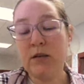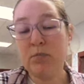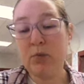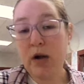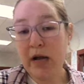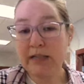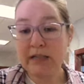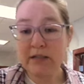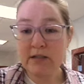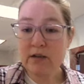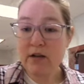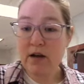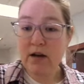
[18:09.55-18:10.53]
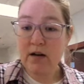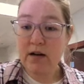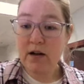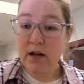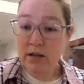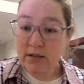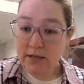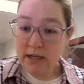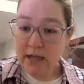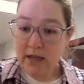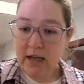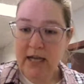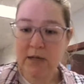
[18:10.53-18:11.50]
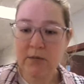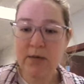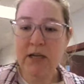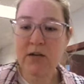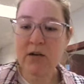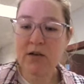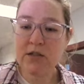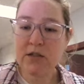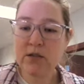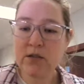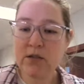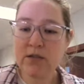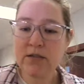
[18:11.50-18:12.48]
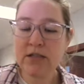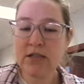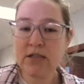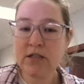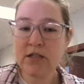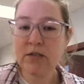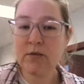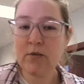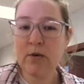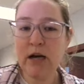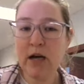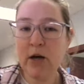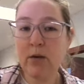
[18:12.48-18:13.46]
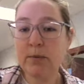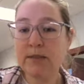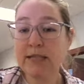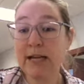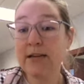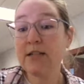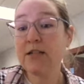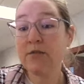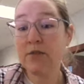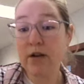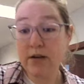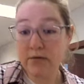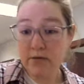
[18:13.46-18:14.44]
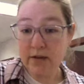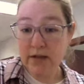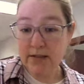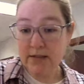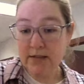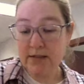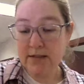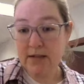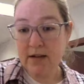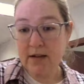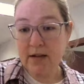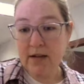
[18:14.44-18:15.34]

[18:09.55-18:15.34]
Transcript: practice our coloring, and we can also use it to help test for effervescence